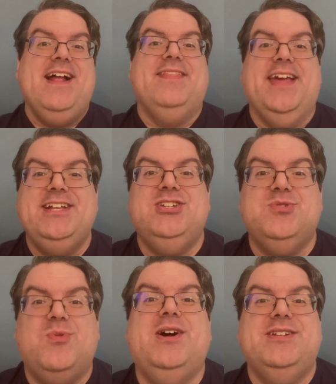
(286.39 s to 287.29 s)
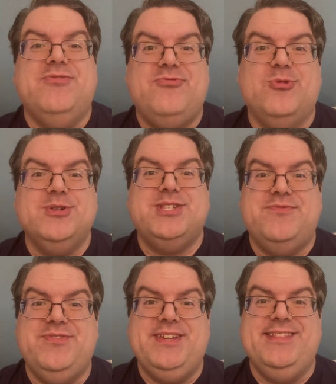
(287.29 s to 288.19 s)
They just want to force
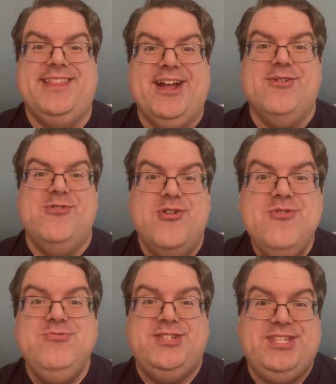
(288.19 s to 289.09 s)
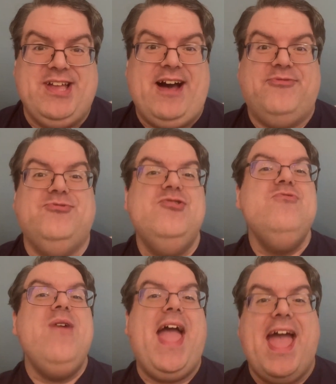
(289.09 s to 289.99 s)
feed their new stuff
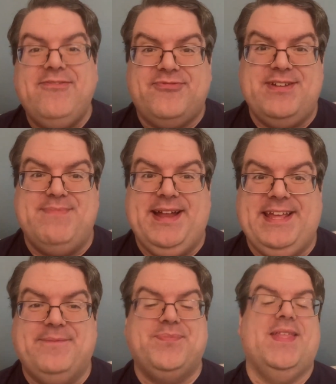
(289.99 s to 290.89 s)
to everybody.